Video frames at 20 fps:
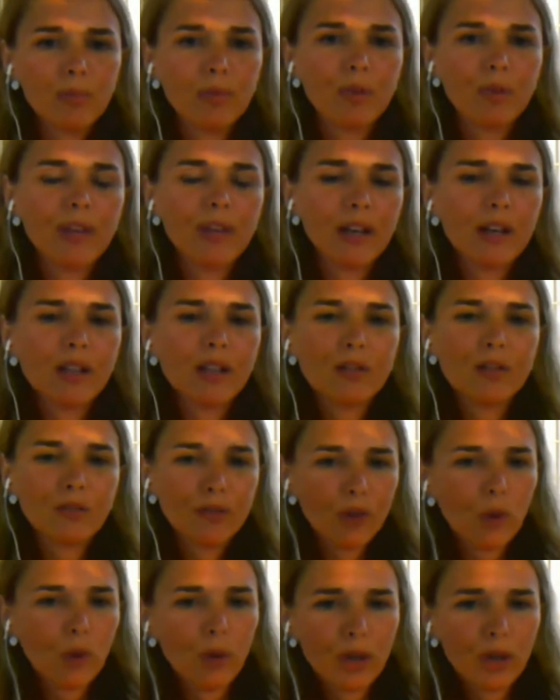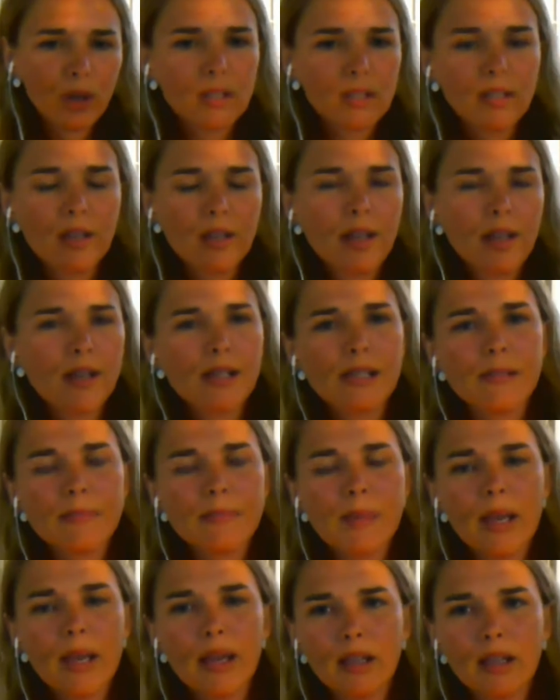preventative focus,
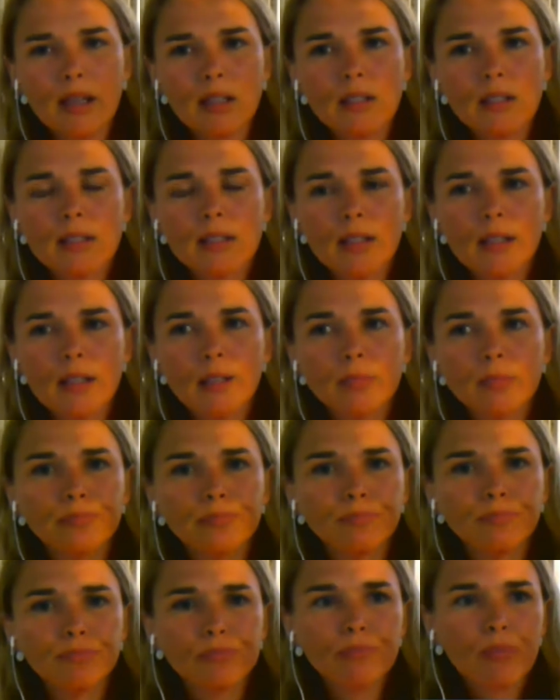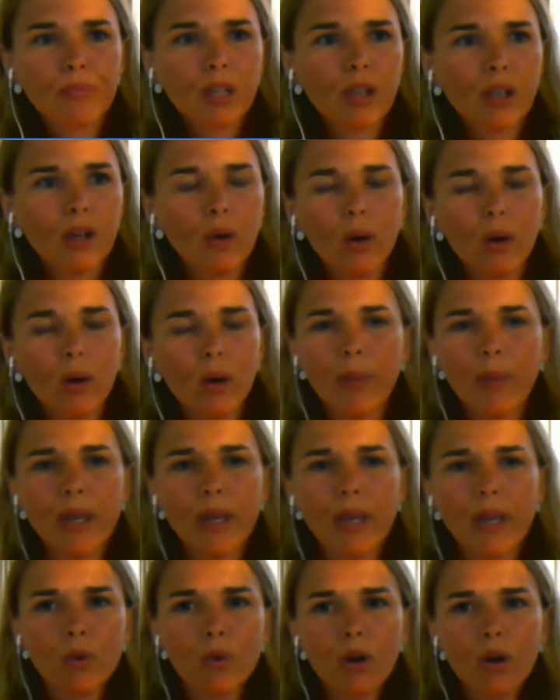um, and um, you know, a
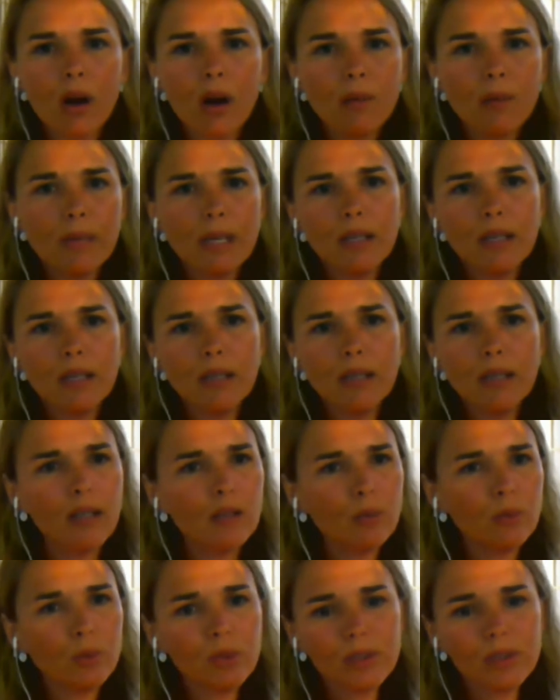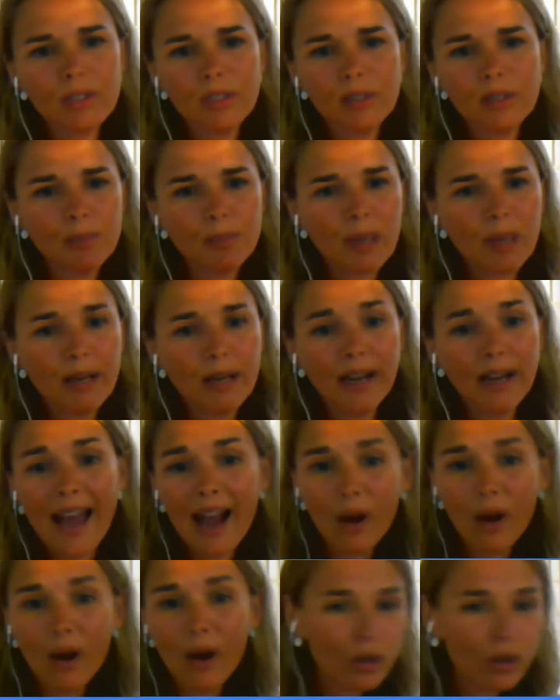patient will come in and we'll spend an
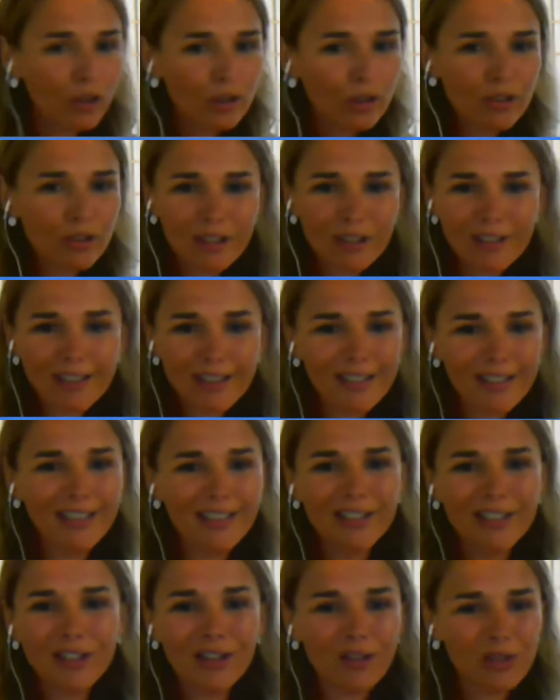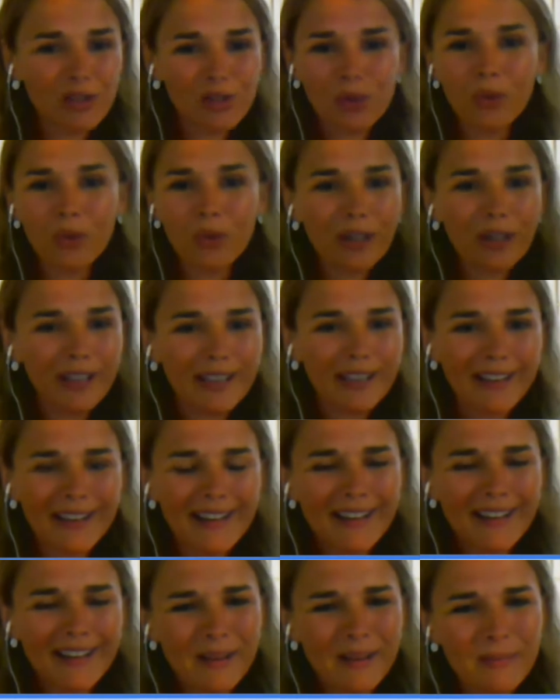hour just listening to their story.
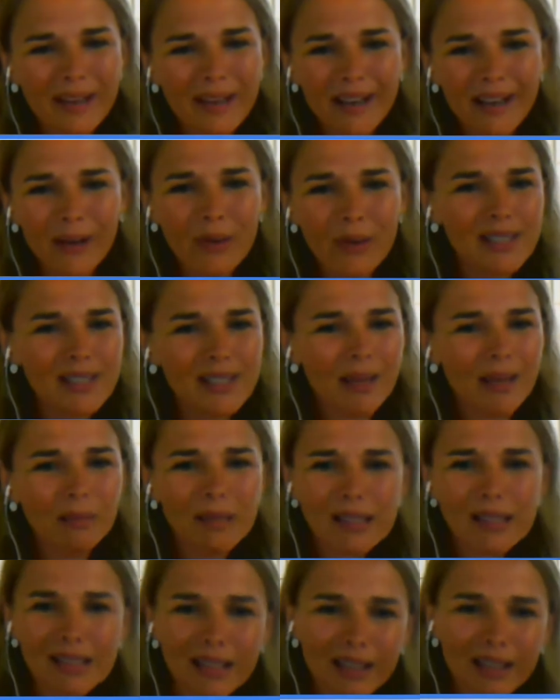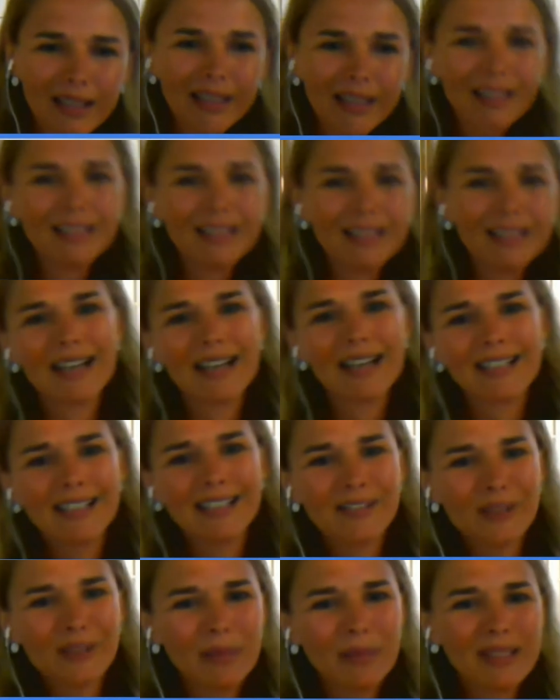Um, and I always say I'm listening like a
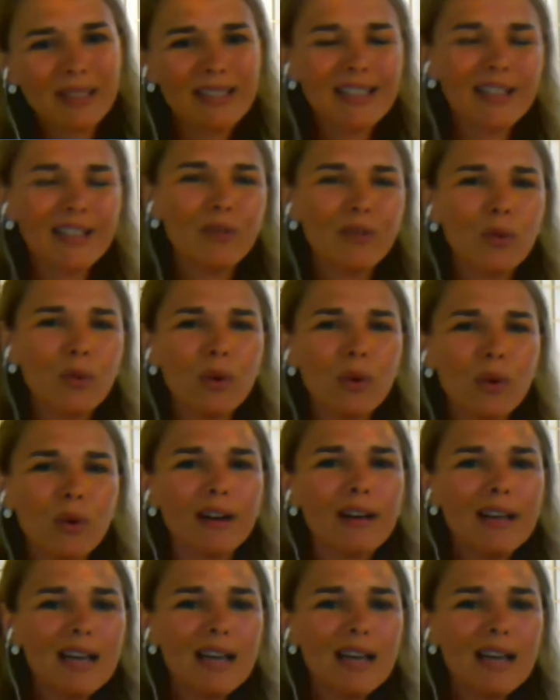detective. I'm listening for